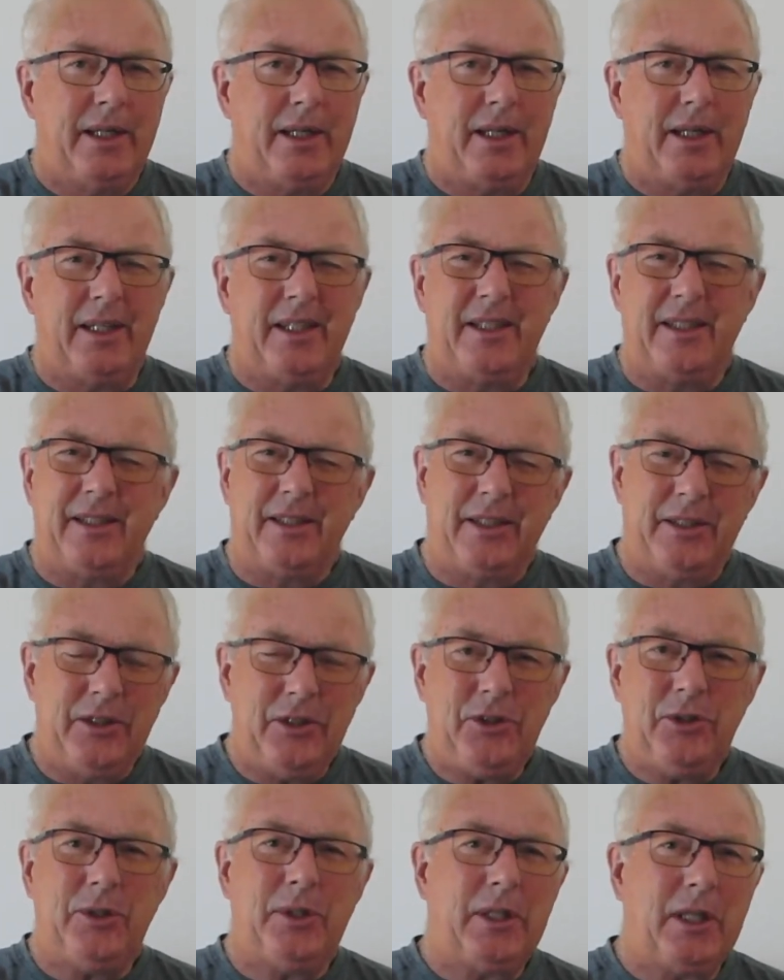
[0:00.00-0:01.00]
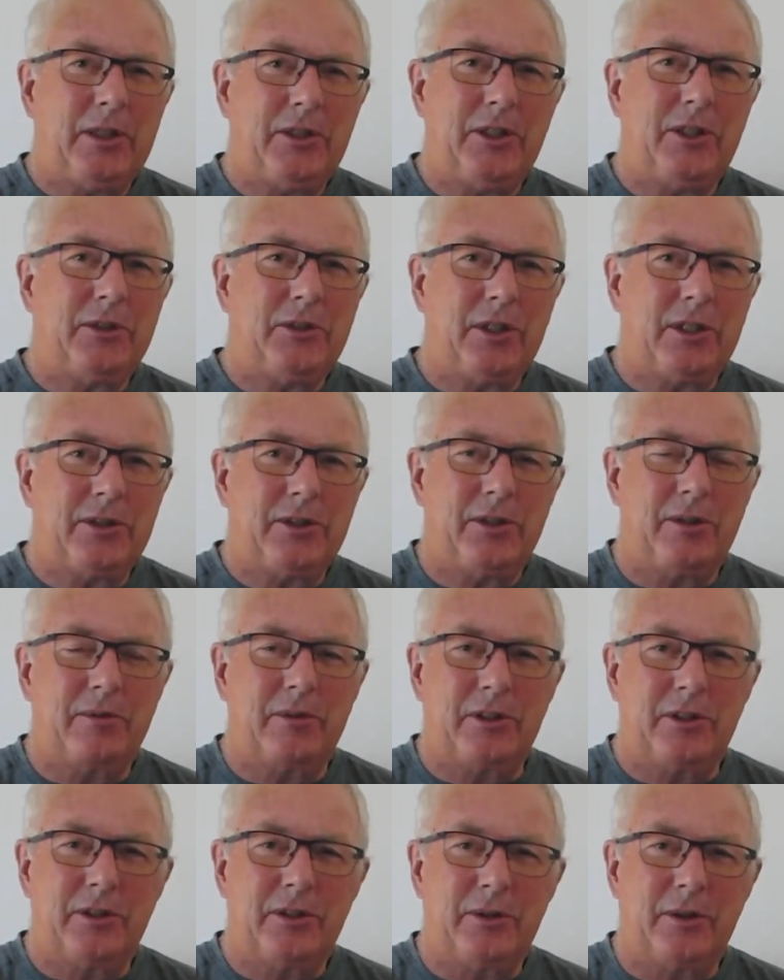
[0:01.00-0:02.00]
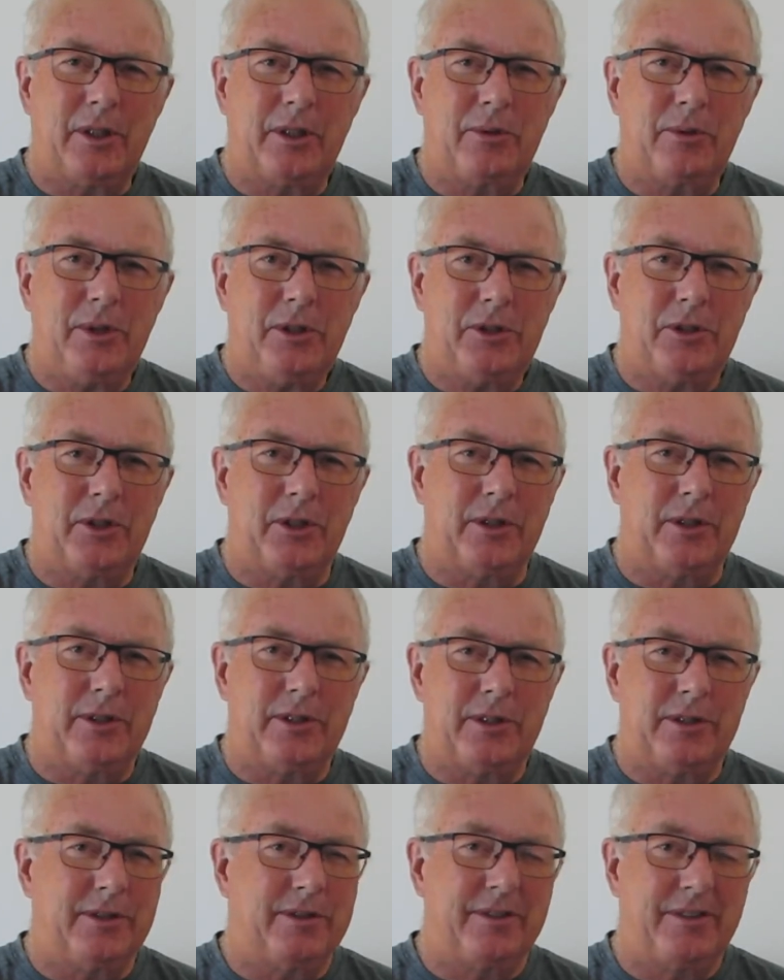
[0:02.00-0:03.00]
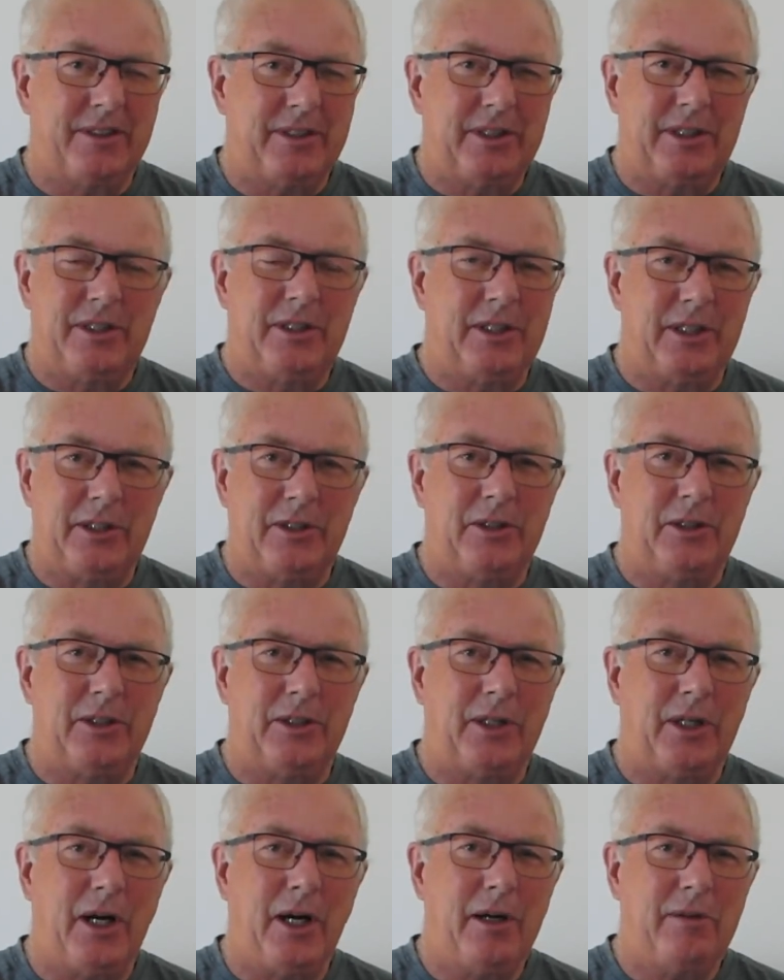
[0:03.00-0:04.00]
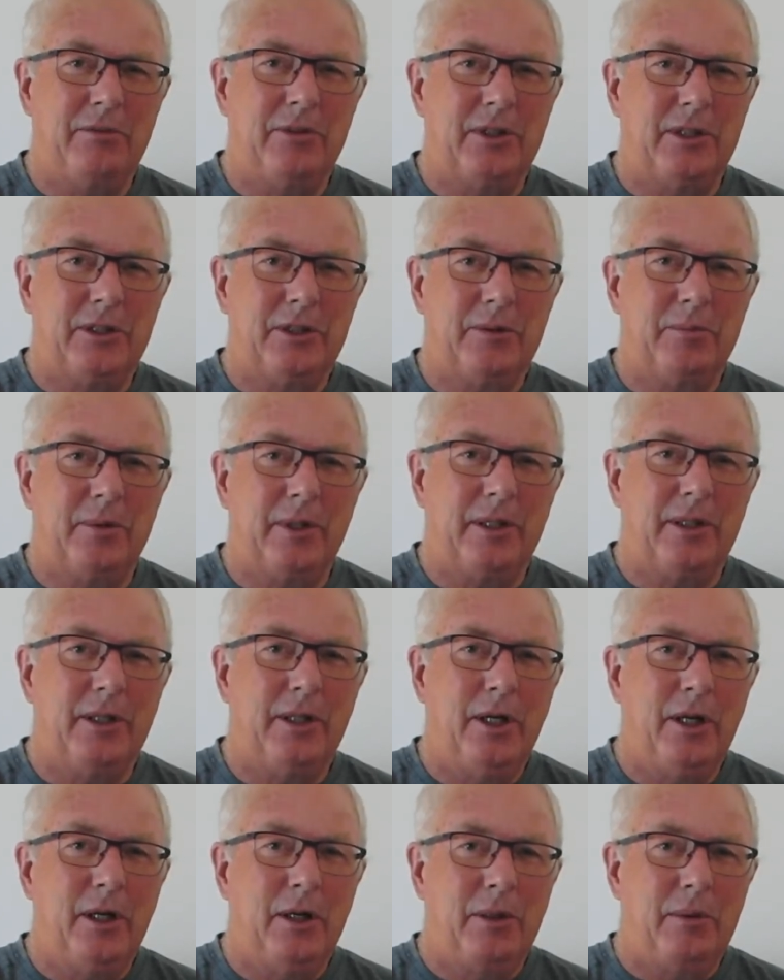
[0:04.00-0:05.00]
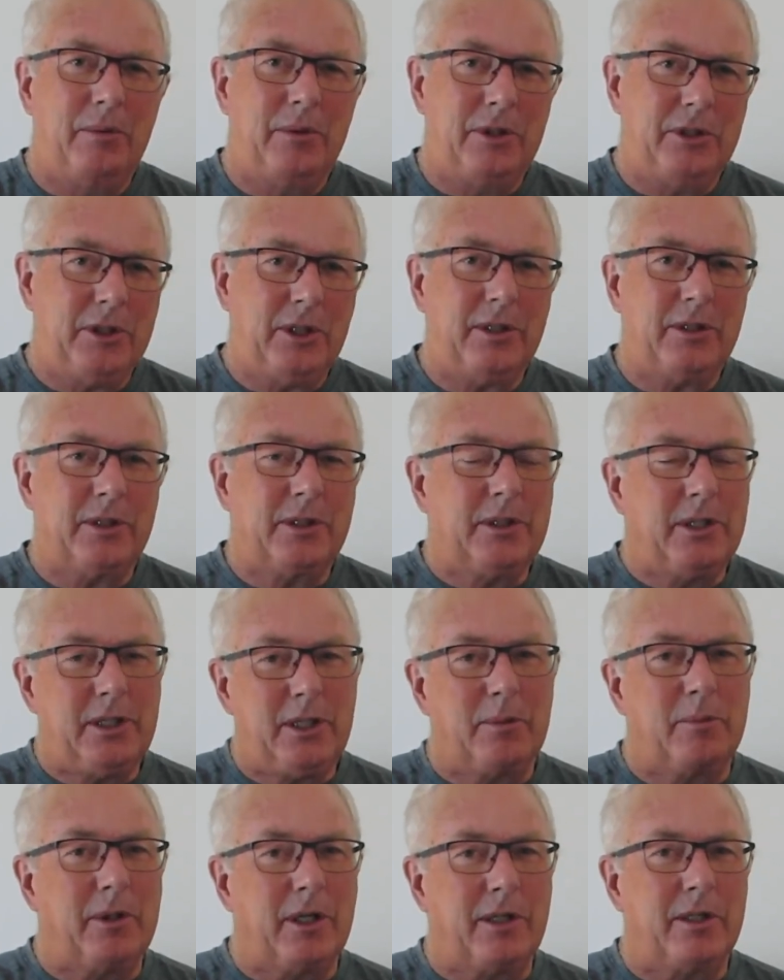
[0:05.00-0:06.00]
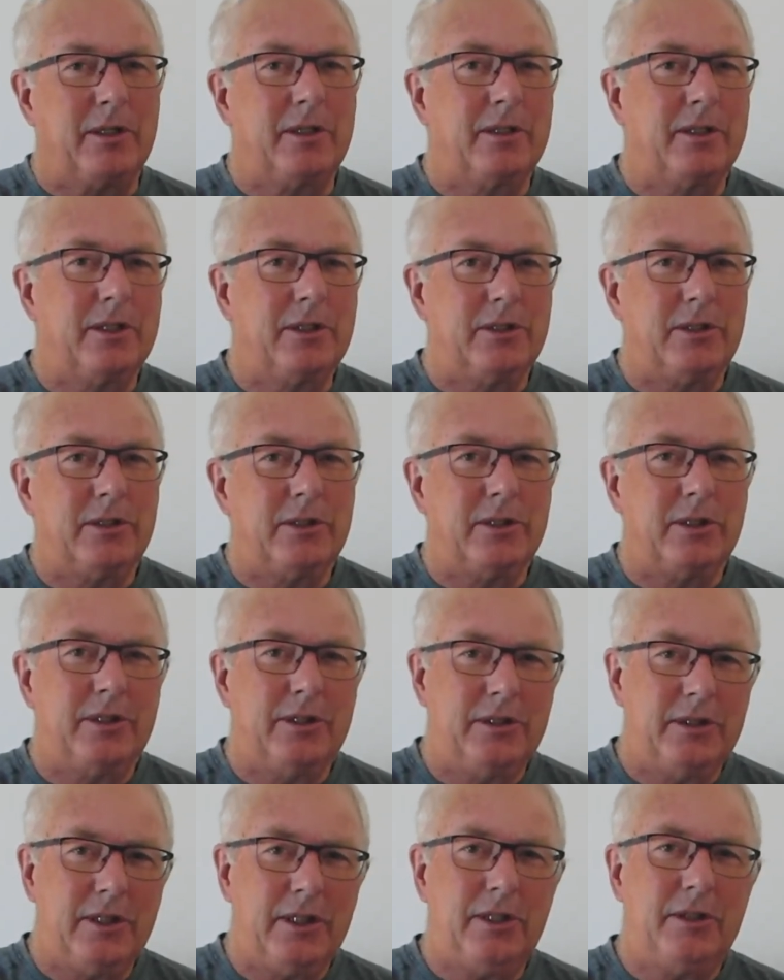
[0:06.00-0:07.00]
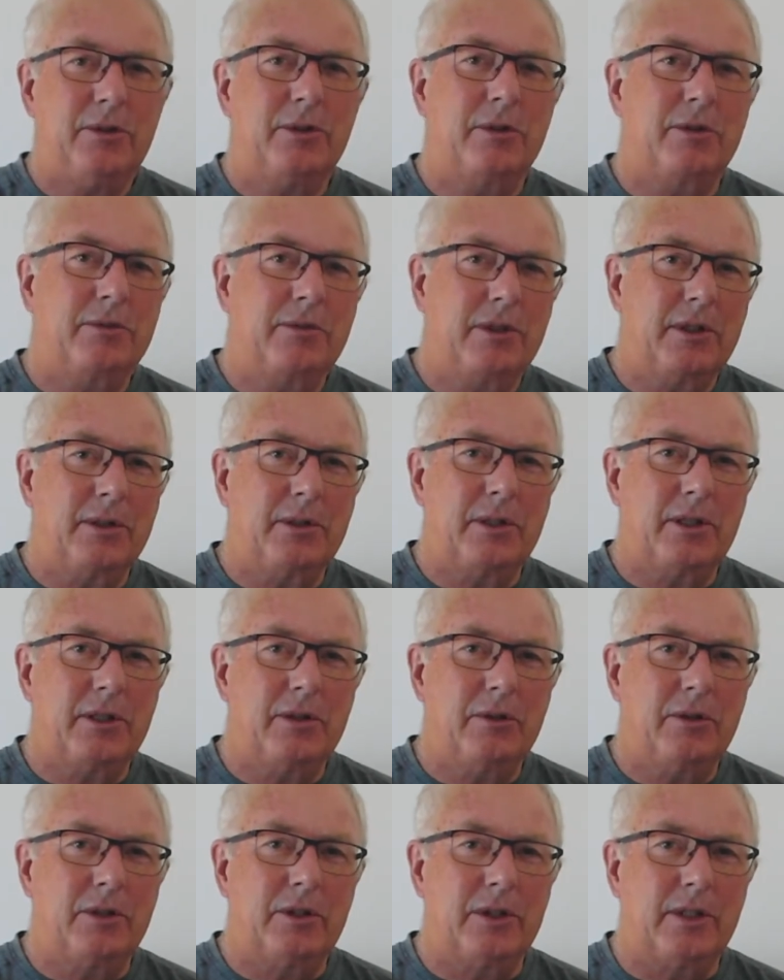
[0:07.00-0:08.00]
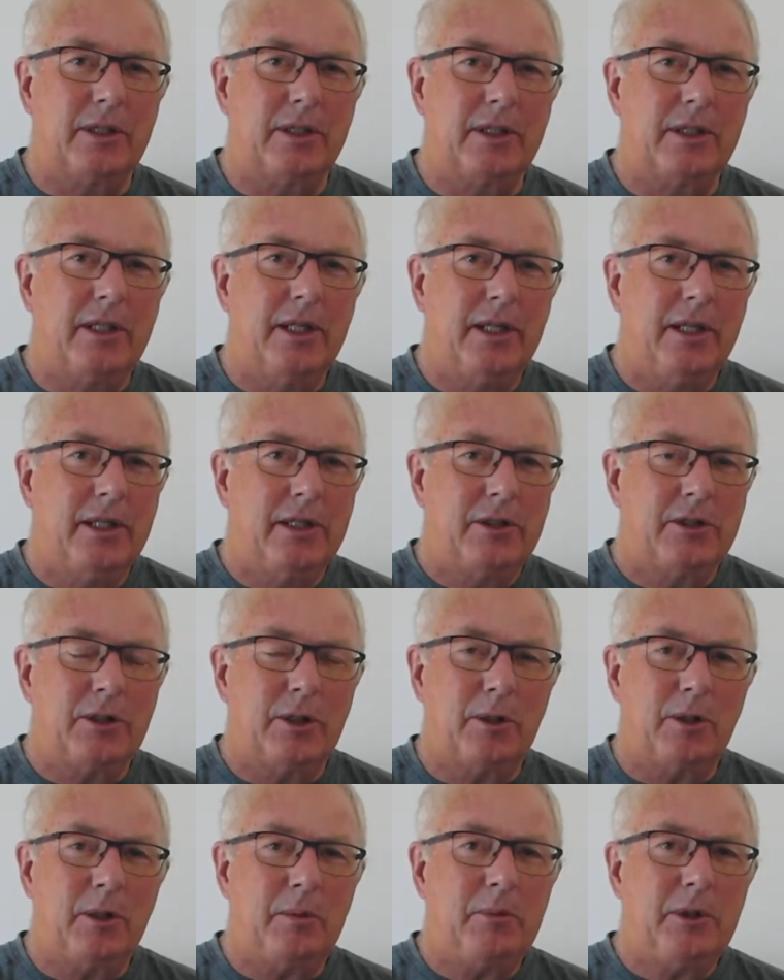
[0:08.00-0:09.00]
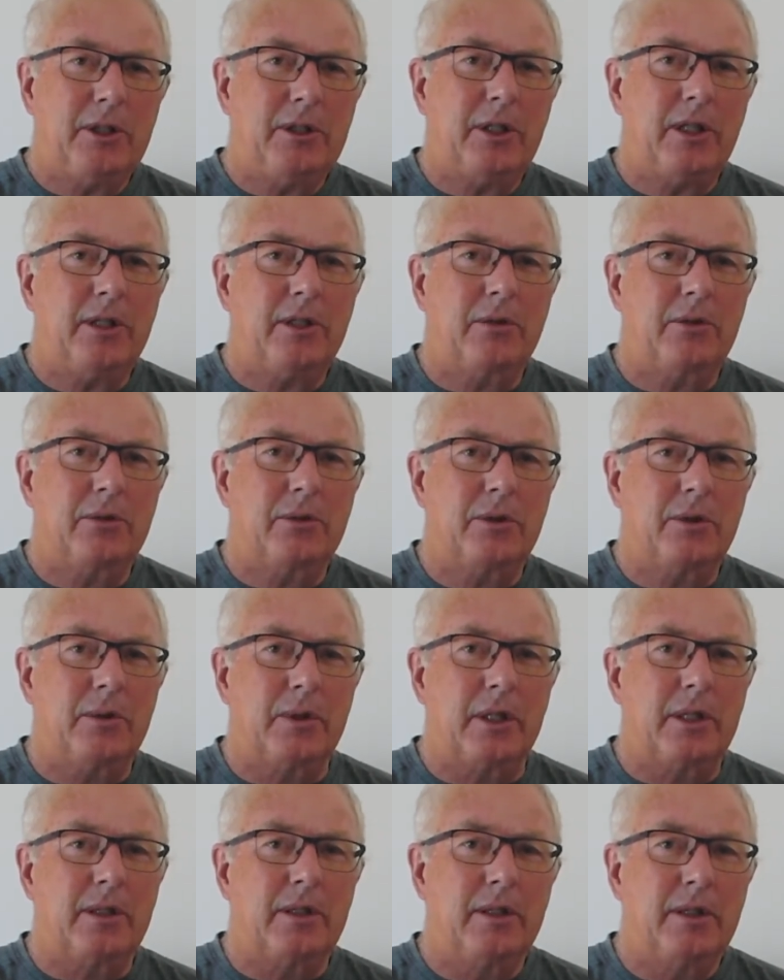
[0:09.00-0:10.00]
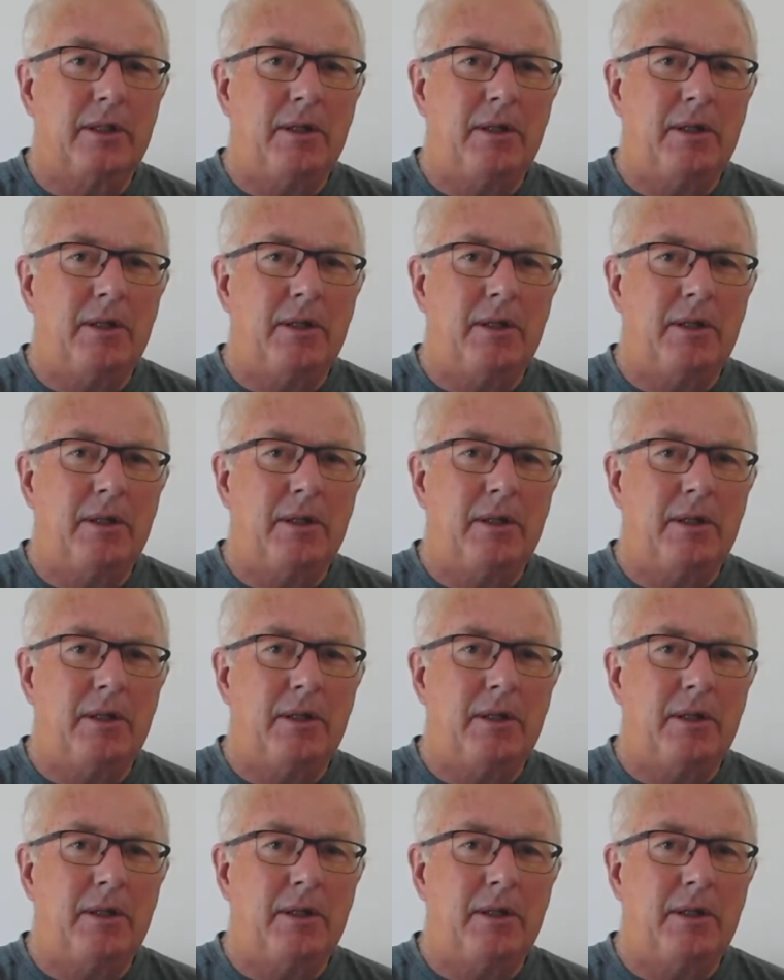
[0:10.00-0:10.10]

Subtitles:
And initially that sounds like sort of a silly question, isn't it just obvious? But when you start to think about it, it's actually fairly interesting. So let me take you through it.